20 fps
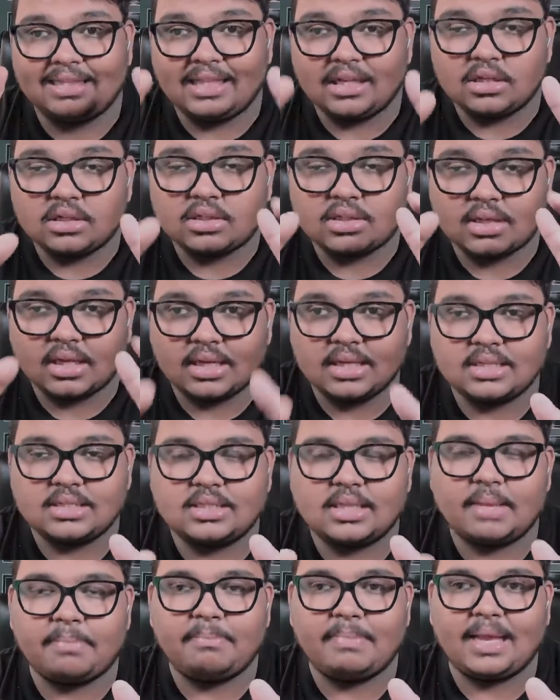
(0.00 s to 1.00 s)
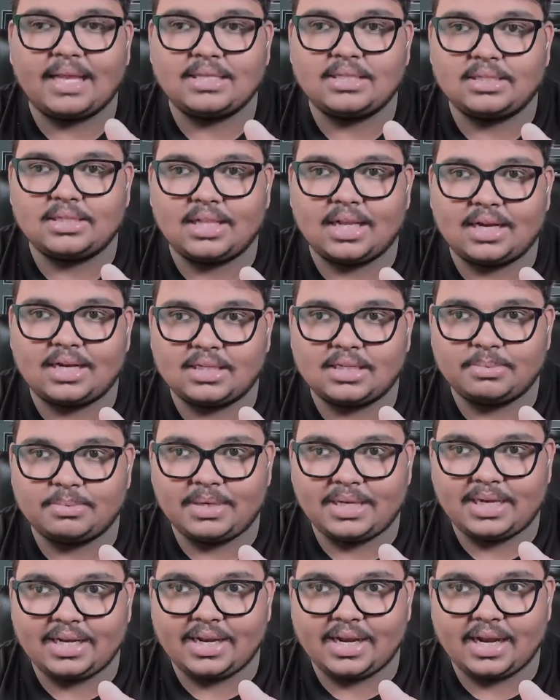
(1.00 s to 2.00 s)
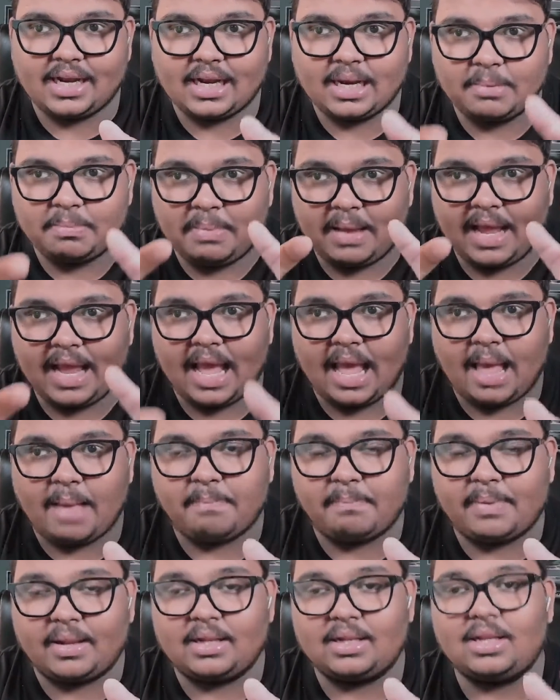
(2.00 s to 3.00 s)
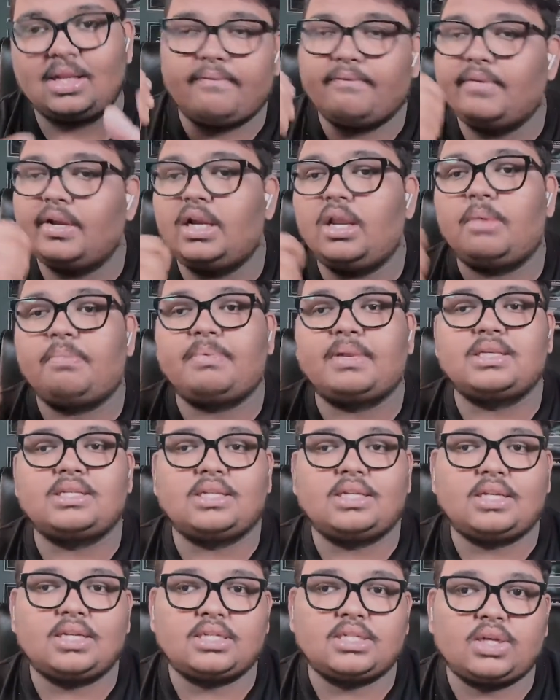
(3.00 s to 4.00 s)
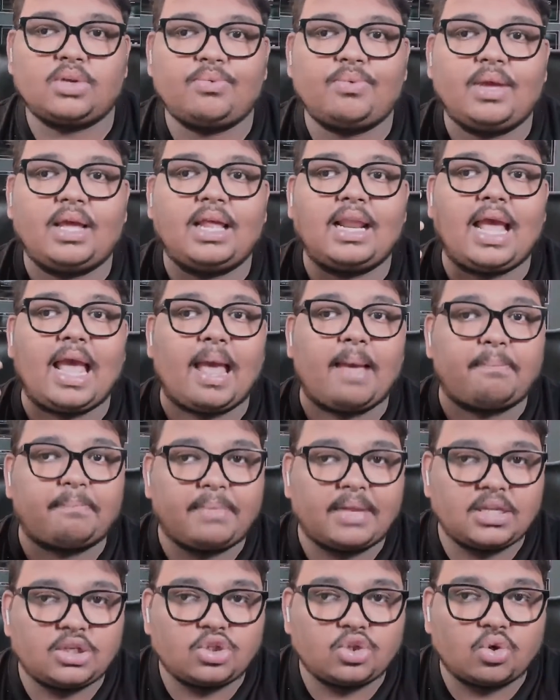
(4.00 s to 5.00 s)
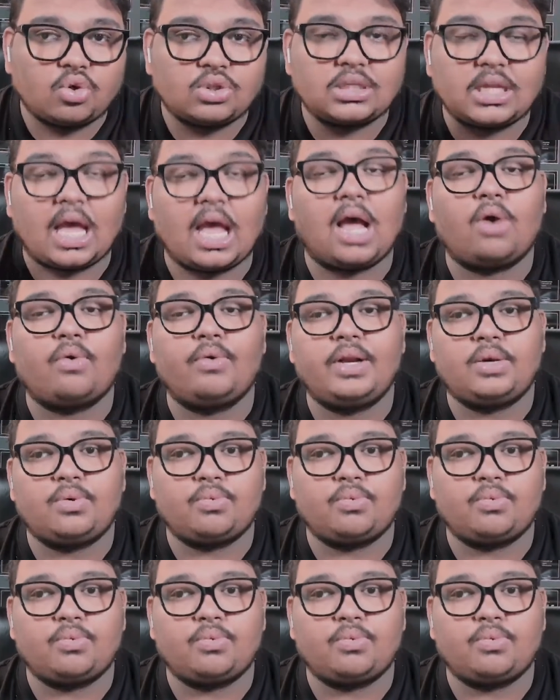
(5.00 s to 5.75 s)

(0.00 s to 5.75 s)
this is the magic that has been created by Apple. Video presentation where Apple shows how it